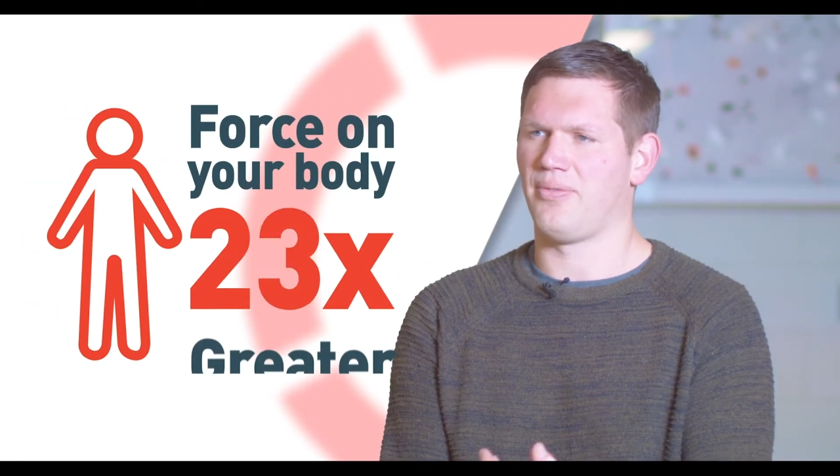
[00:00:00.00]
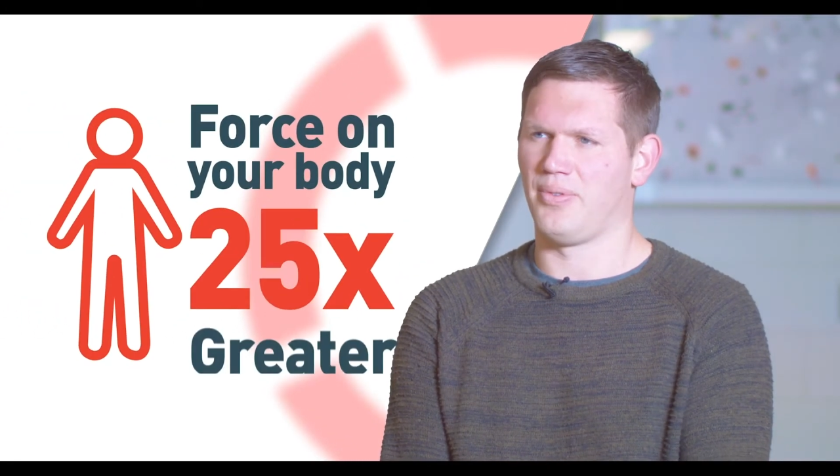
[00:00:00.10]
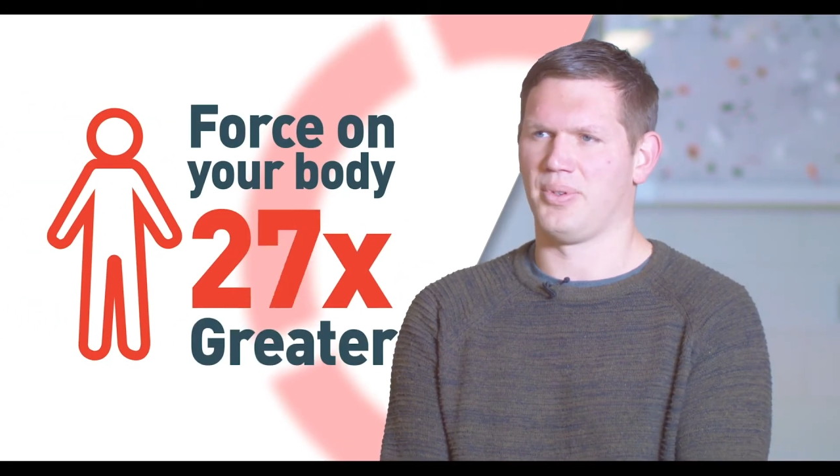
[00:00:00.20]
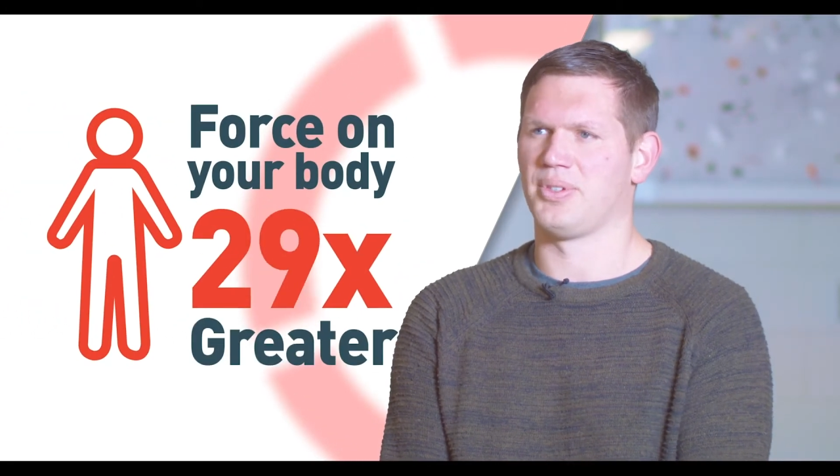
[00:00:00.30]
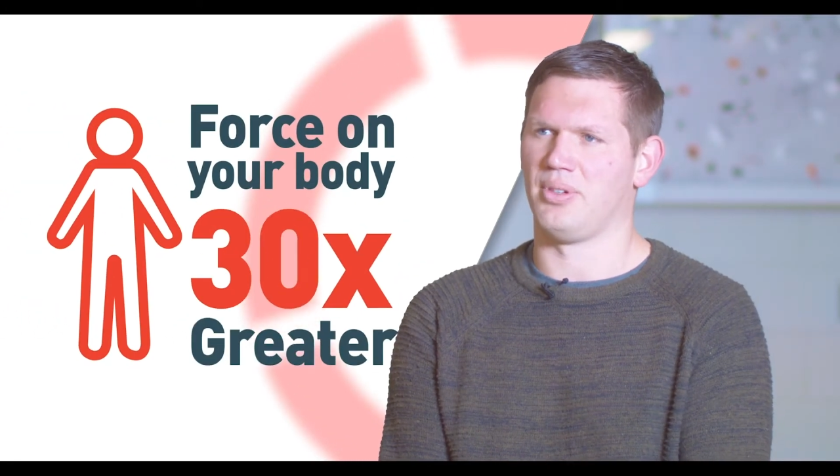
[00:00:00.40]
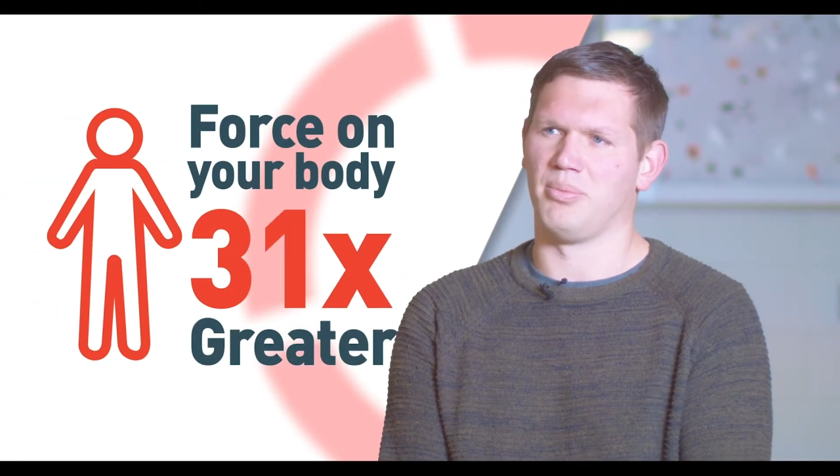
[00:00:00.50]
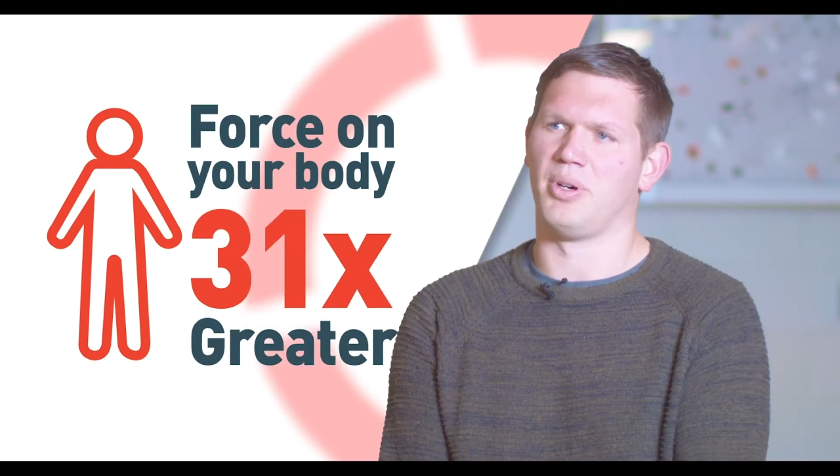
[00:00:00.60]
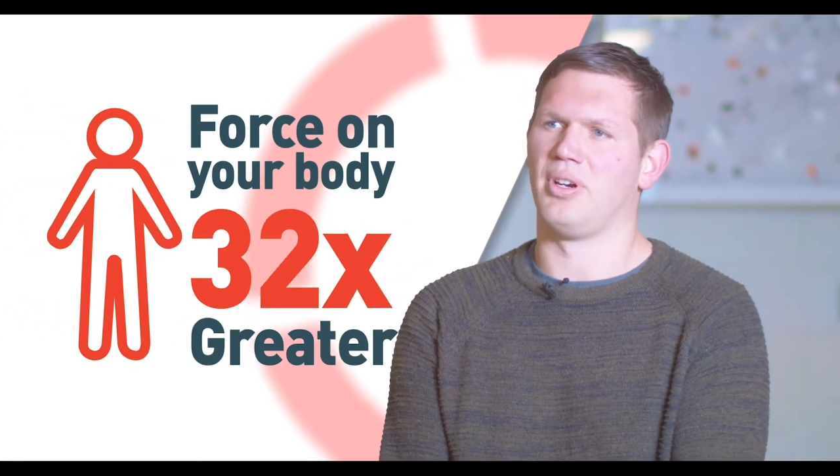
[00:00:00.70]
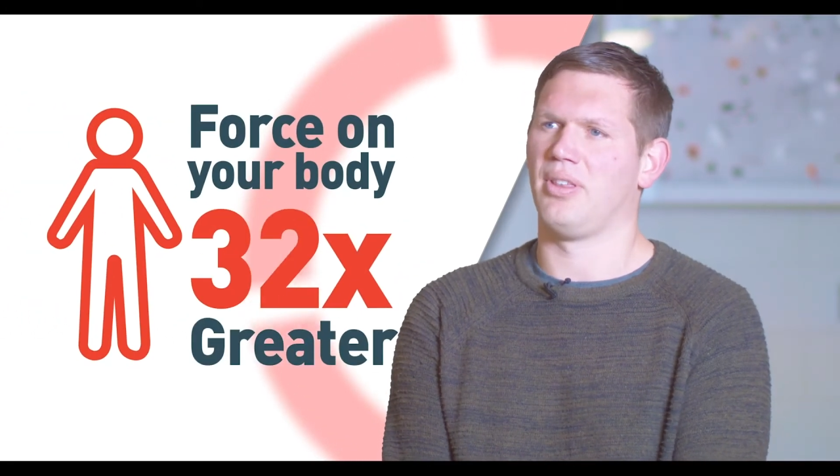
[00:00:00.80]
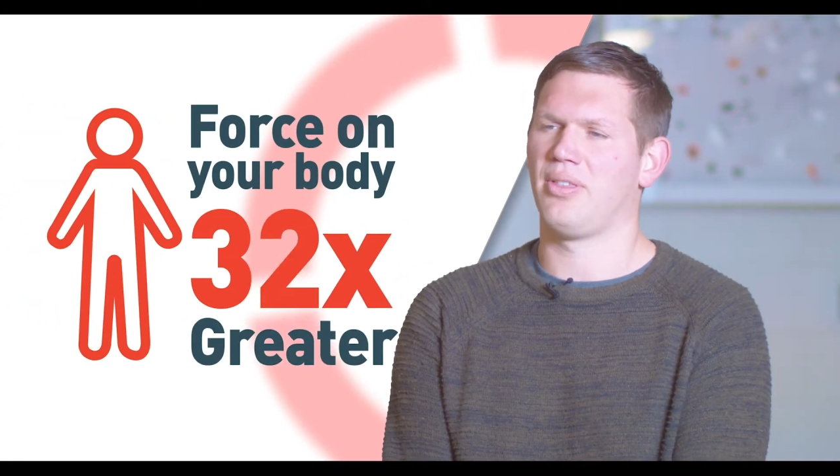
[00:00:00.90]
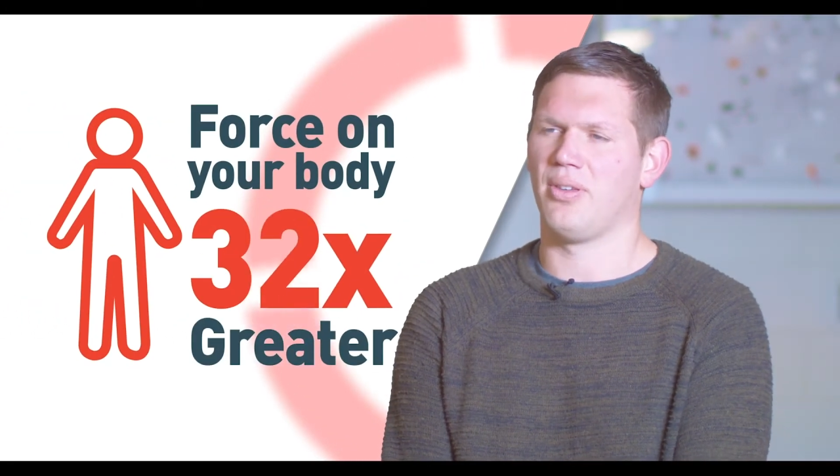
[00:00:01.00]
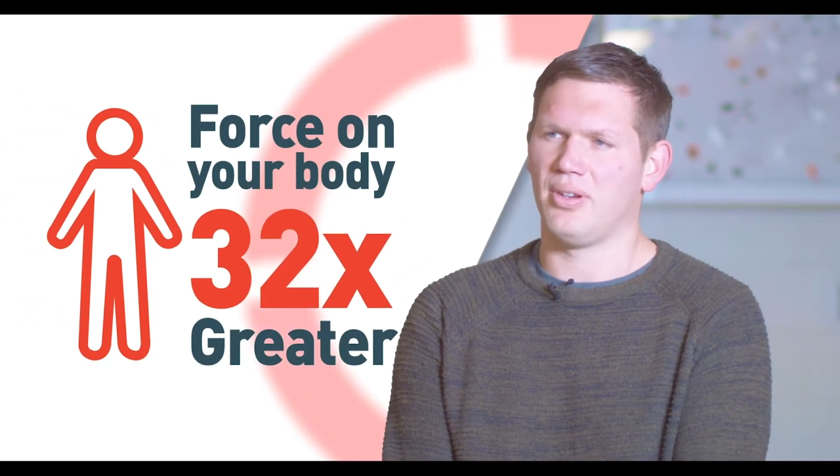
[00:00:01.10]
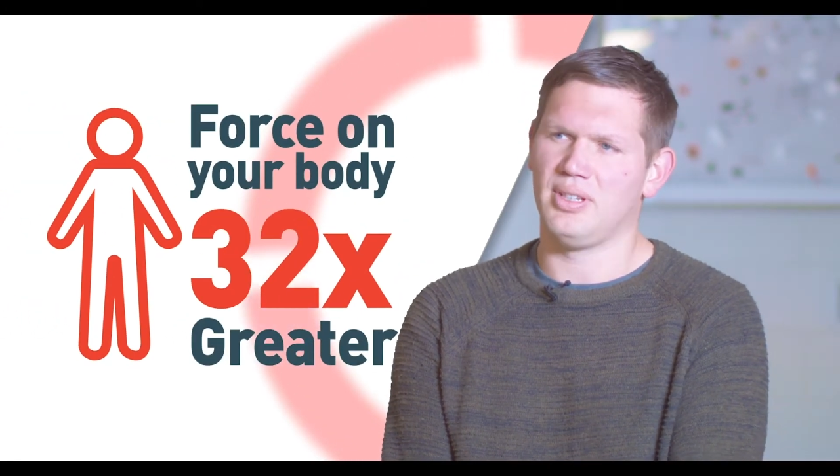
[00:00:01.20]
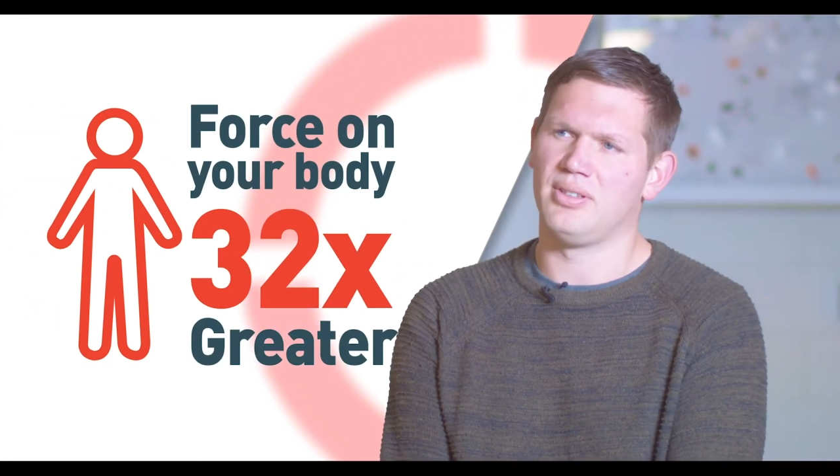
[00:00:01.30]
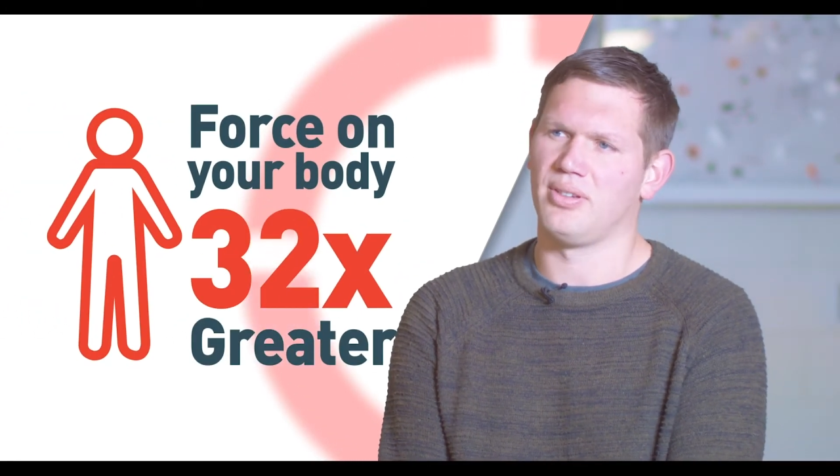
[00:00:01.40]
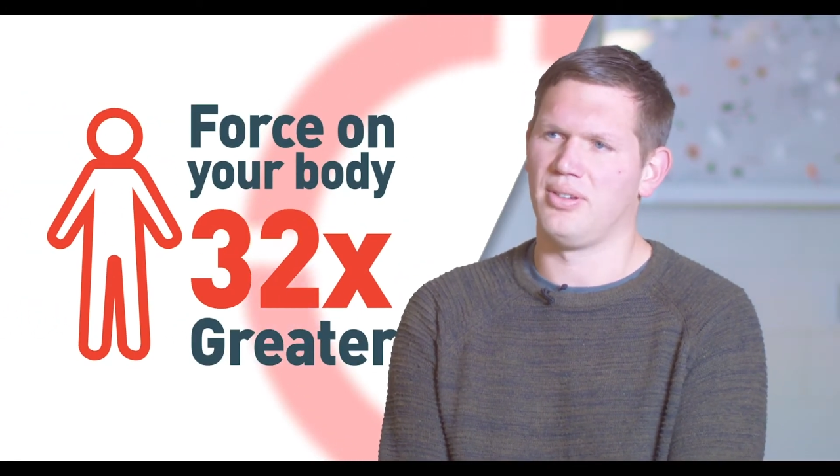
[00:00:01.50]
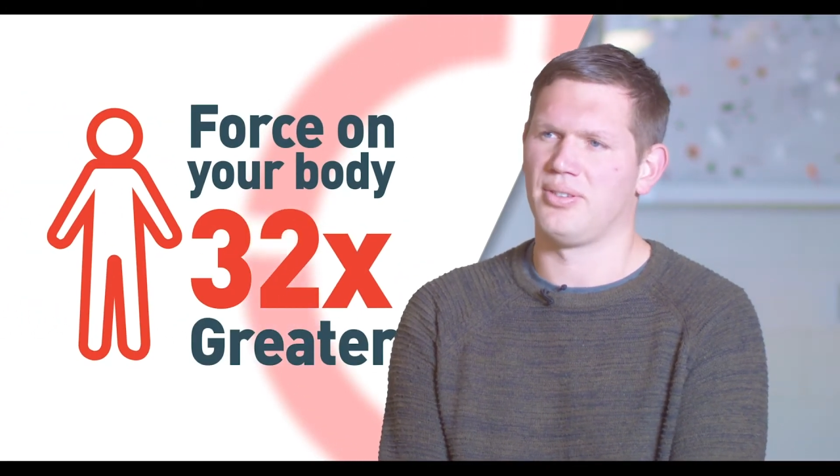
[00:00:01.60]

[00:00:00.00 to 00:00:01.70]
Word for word: force on your body 32